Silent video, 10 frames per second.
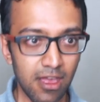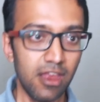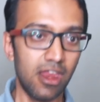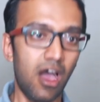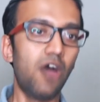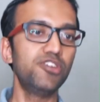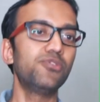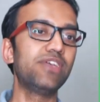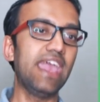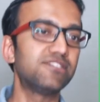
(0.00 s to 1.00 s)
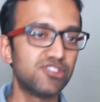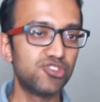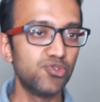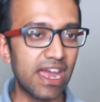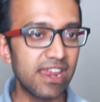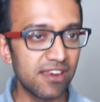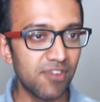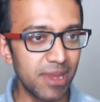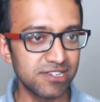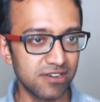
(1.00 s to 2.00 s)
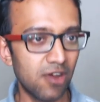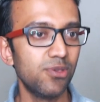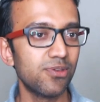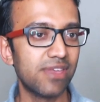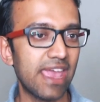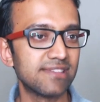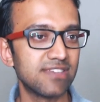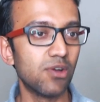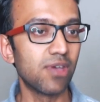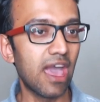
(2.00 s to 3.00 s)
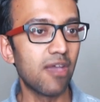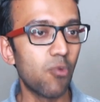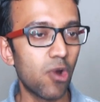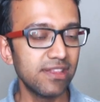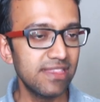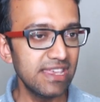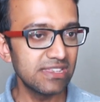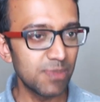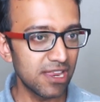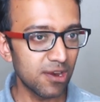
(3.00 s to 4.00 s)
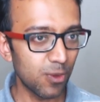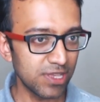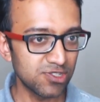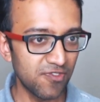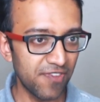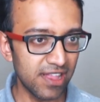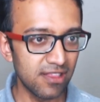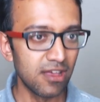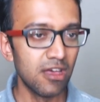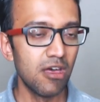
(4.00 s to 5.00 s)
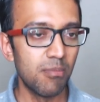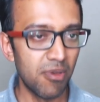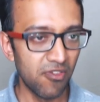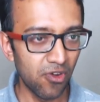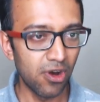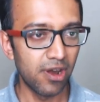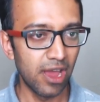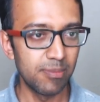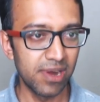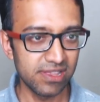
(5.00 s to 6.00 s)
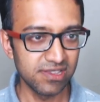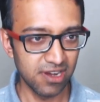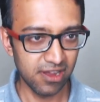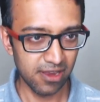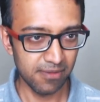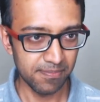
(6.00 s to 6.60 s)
Now, how do you get to that information? How do you get and say, okay, I want these many requests to fail before I break the circuit?